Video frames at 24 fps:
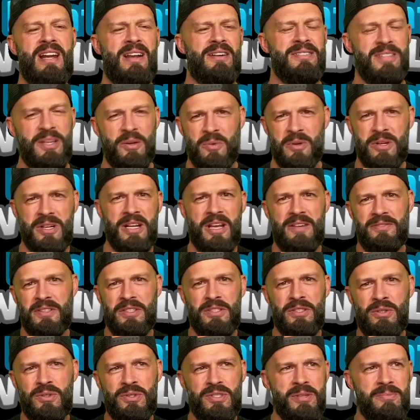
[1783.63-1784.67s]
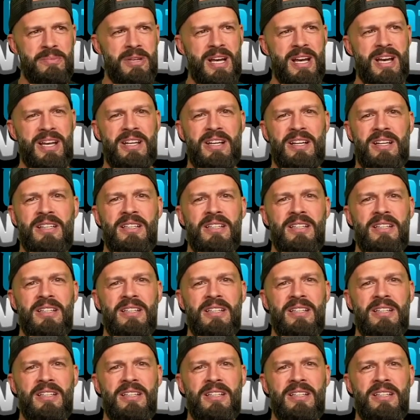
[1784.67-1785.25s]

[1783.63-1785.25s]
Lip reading: I was like, we're going to have to do some kind of,